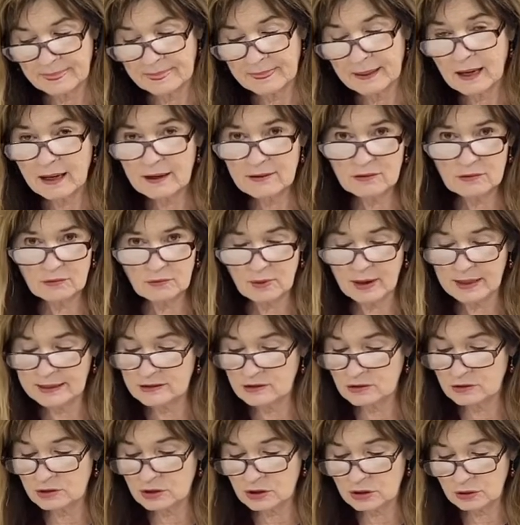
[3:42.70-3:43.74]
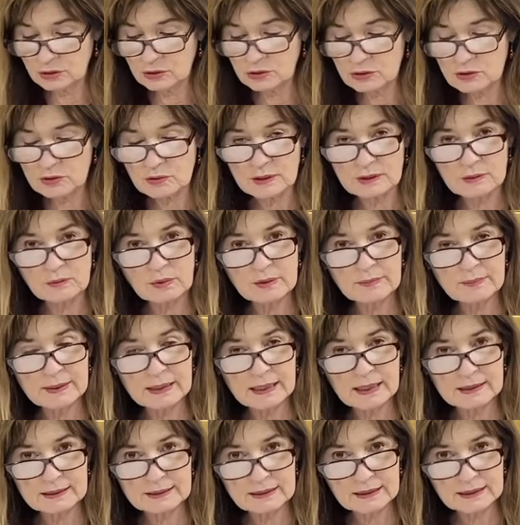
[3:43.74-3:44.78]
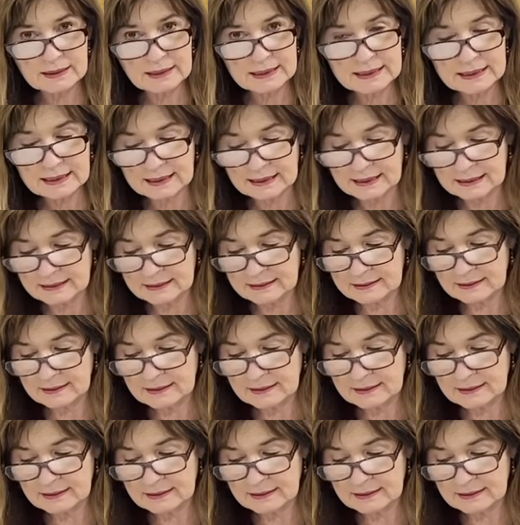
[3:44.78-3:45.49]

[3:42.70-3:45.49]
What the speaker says: Otherwise your children would be unclean,